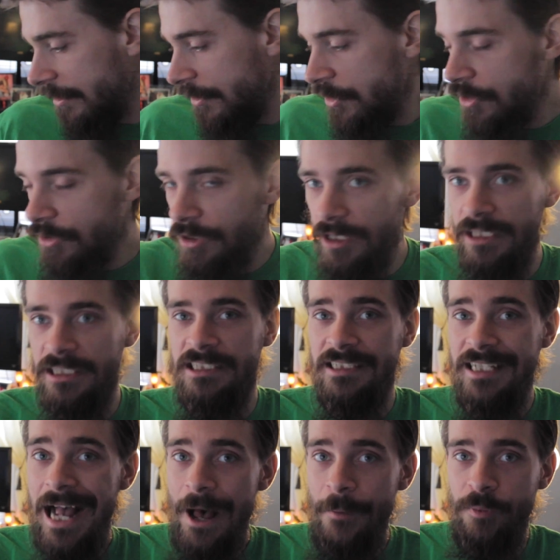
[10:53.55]
you're gonna
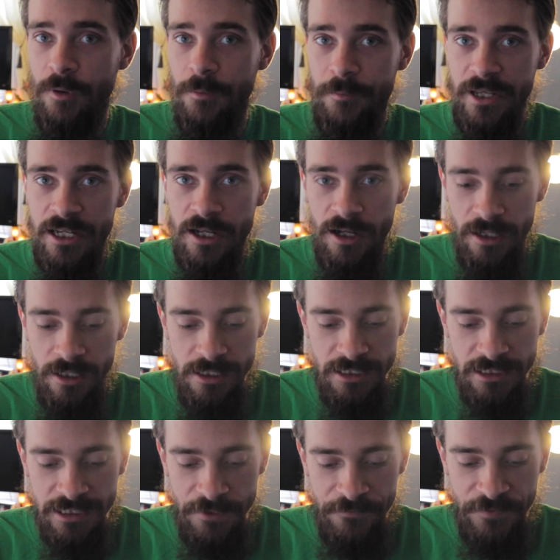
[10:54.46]
stop them,
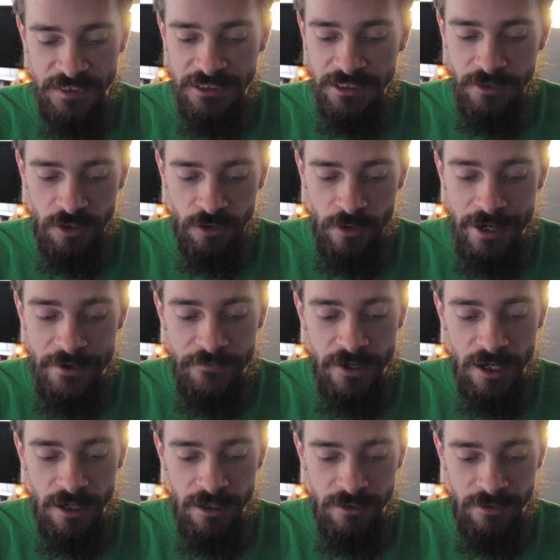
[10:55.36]
because if it's in their
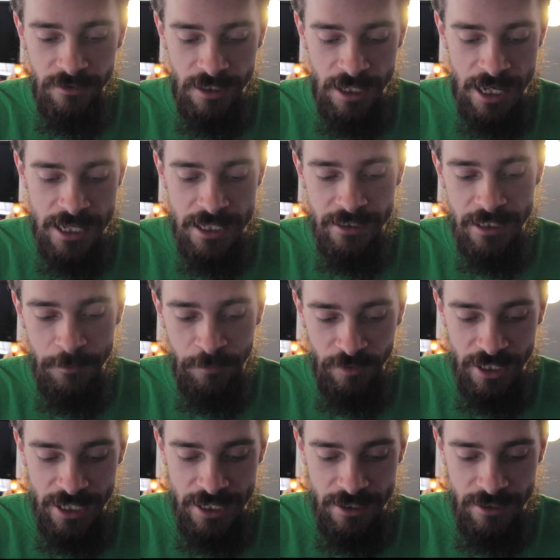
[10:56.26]
graveyard and they
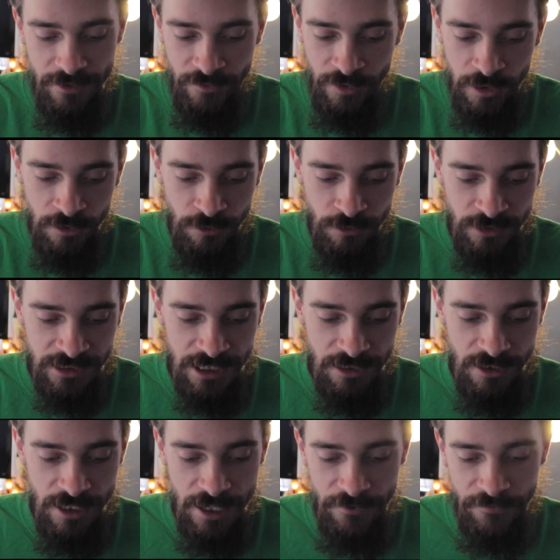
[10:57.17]
play it, they're gonna lose
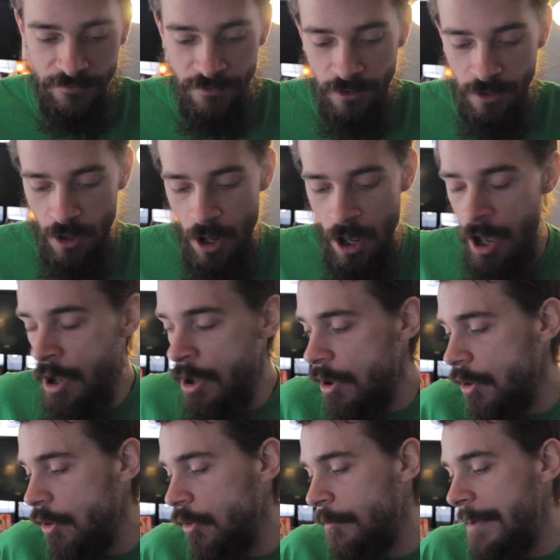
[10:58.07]
10 life.
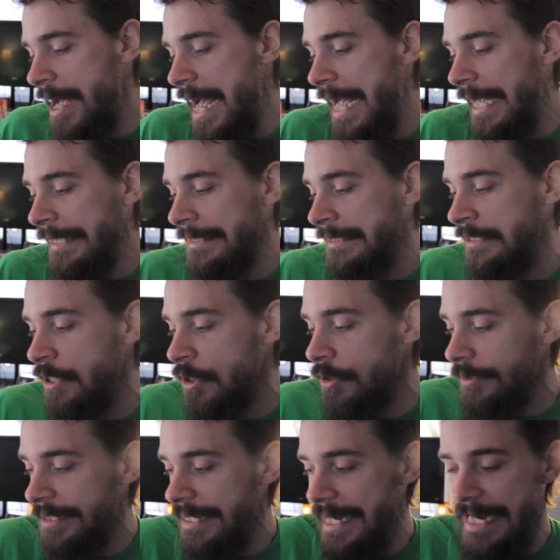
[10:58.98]
Oh my
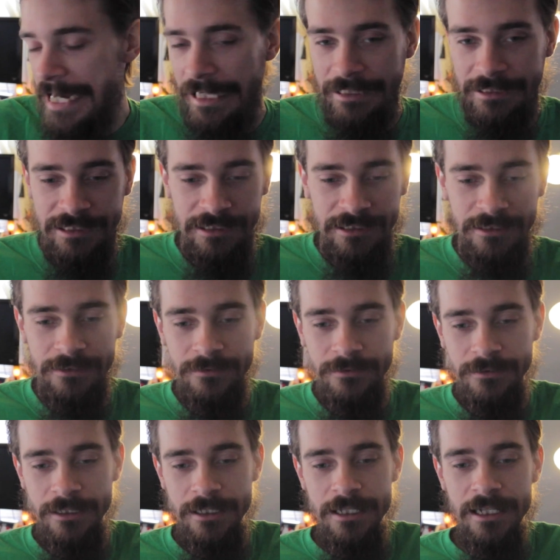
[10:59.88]
goodness!
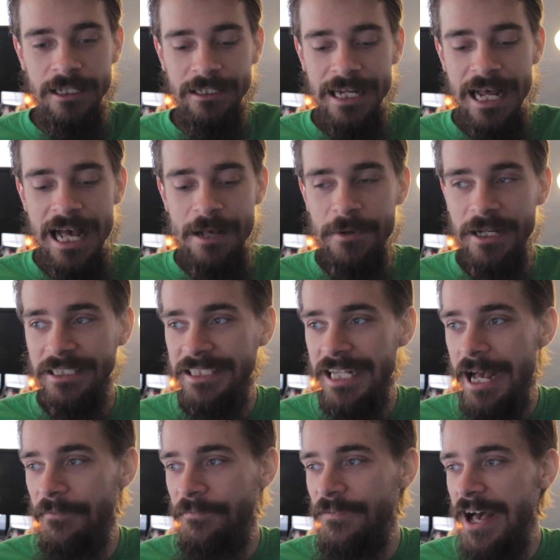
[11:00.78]
Not in my top